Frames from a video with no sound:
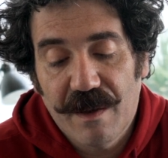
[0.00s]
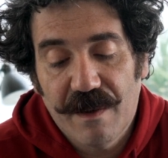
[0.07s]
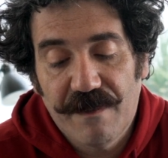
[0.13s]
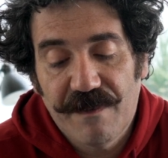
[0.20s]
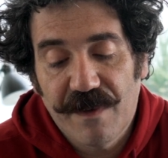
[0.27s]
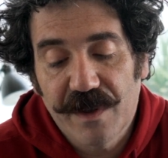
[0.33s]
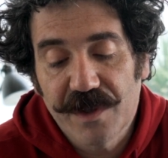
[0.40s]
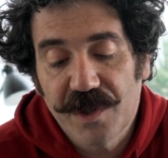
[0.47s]

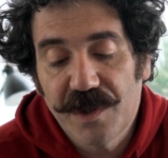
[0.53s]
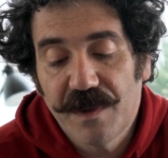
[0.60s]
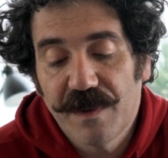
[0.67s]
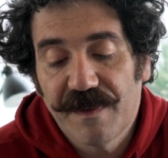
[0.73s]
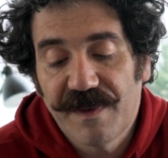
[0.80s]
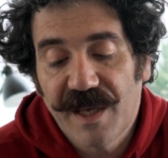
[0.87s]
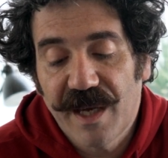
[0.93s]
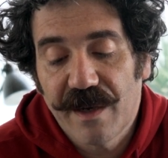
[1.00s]
virtue
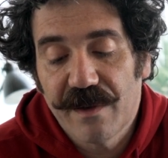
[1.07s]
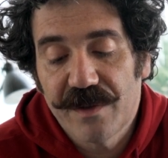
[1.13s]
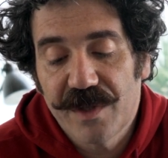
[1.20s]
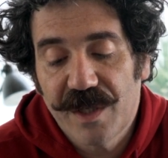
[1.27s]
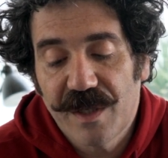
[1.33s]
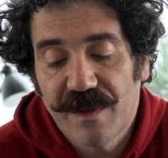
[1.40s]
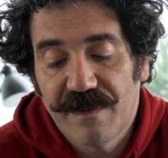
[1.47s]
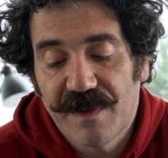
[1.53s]
of the
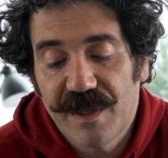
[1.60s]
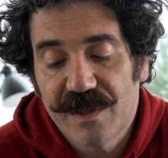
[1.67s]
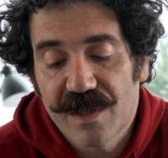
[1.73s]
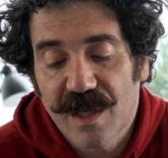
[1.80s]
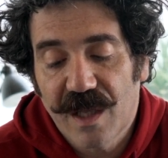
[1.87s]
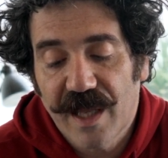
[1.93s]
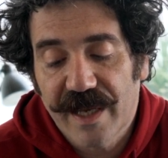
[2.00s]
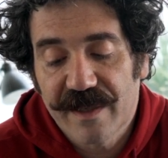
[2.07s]
energy of these
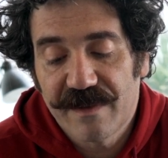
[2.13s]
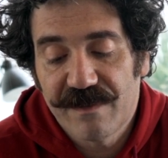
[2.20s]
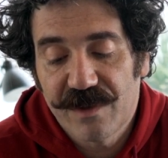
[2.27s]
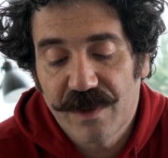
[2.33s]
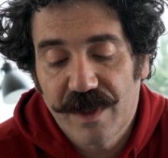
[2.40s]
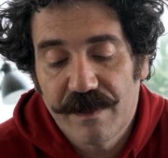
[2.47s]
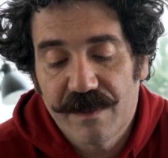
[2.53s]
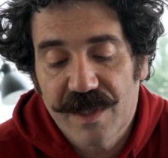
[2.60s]
collective
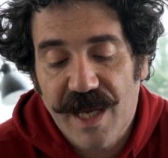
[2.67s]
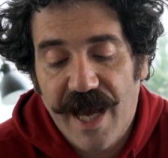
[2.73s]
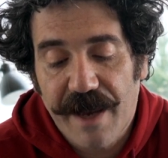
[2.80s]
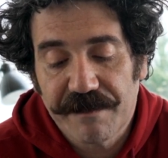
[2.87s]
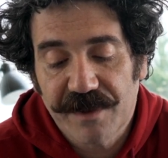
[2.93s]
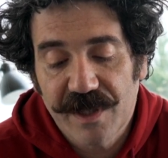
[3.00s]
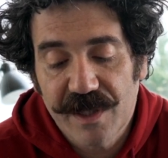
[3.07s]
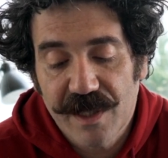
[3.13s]
dreams,
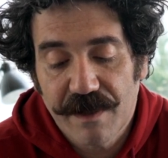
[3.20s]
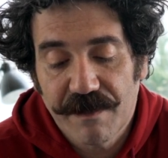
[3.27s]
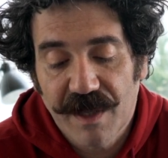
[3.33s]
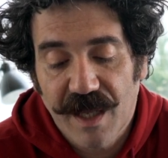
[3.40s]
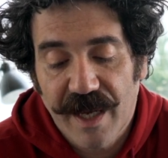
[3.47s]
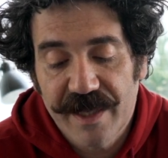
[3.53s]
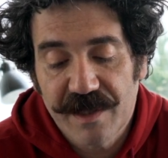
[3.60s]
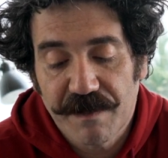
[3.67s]
aptly
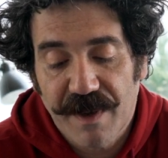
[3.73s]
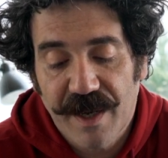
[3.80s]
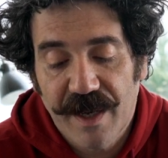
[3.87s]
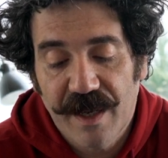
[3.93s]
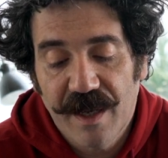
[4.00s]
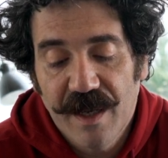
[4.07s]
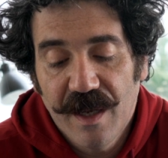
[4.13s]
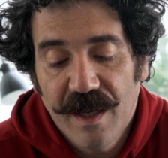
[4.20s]
symbolized
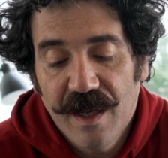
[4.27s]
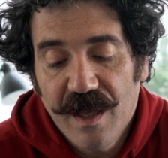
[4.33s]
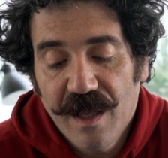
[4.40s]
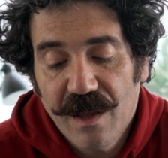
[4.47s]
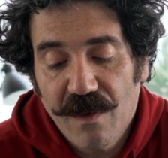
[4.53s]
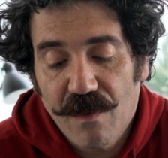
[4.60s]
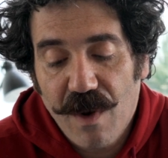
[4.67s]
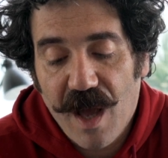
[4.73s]
by
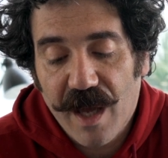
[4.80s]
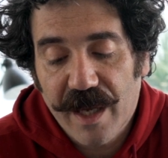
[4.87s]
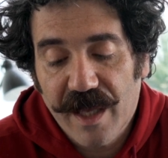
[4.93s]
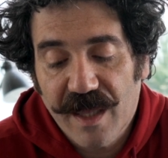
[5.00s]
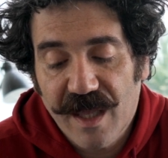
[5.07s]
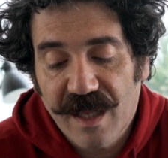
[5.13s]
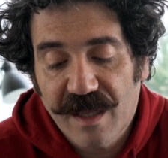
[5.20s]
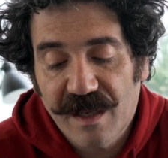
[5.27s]
the
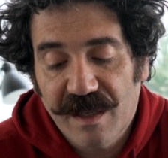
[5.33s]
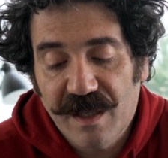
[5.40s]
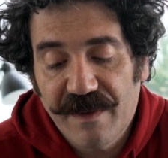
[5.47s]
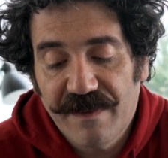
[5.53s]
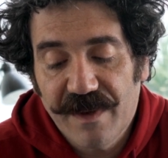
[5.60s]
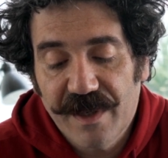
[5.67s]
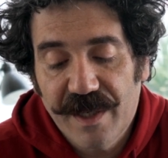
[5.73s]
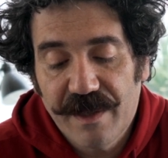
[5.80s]
rocket that
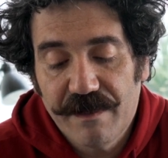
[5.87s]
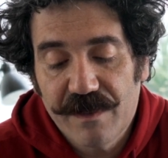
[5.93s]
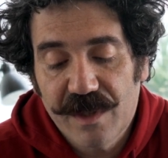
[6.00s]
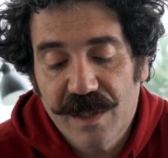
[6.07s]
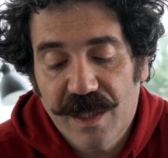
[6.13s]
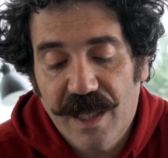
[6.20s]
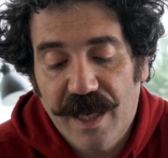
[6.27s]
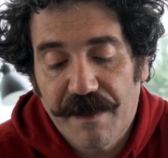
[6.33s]
delivered him
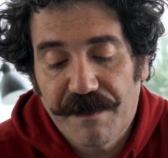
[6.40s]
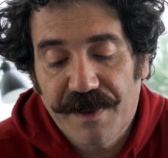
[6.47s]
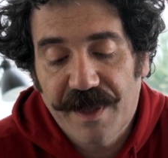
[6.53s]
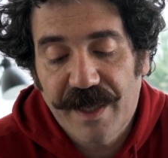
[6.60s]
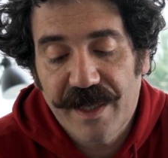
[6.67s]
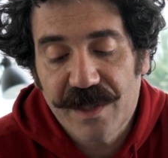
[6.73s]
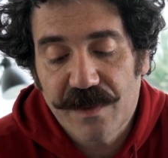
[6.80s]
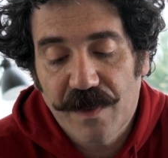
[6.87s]
to that
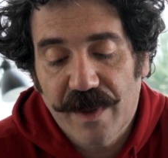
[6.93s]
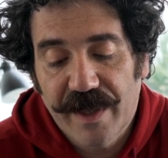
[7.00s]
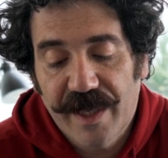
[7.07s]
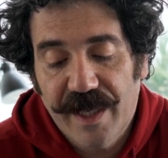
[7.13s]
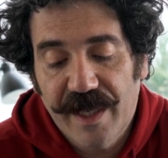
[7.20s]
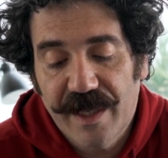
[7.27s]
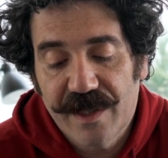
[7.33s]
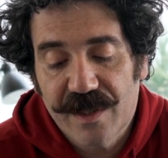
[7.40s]
place where
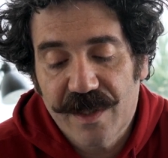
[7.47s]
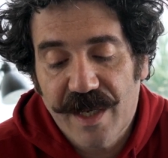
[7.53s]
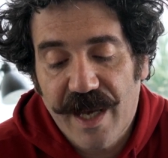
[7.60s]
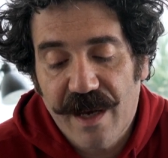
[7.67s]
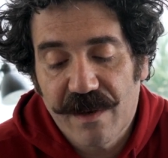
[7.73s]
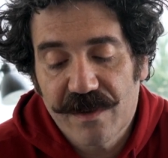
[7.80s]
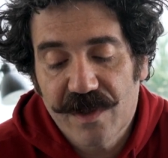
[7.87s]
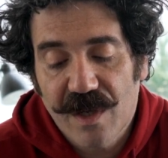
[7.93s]
he is
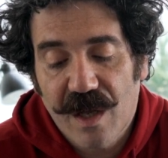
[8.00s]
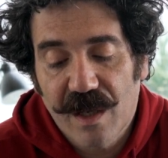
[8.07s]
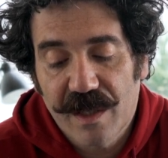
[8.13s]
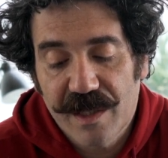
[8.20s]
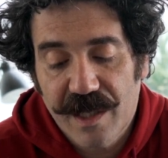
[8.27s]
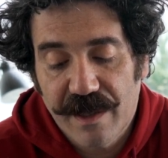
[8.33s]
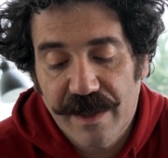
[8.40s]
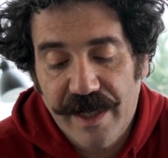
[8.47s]
now
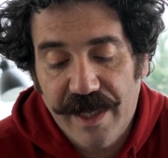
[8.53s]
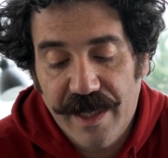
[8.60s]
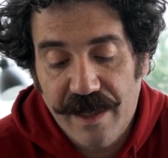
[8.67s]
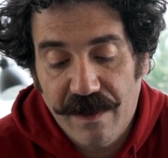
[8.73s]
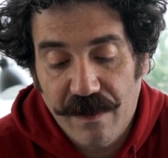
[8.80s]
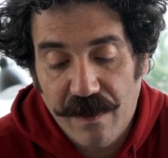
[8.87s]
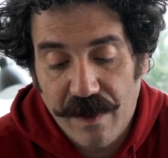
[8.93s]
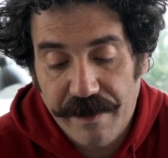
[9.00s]
solitary
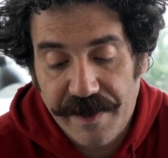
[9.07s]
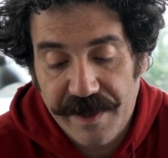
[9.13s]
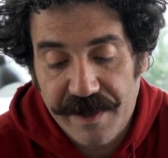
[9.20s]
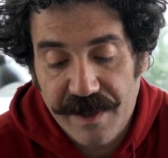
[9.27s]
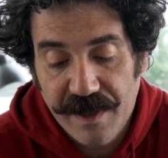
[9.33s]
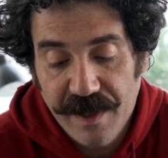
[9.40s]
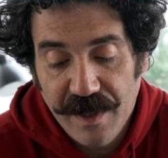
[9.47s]
in orbit.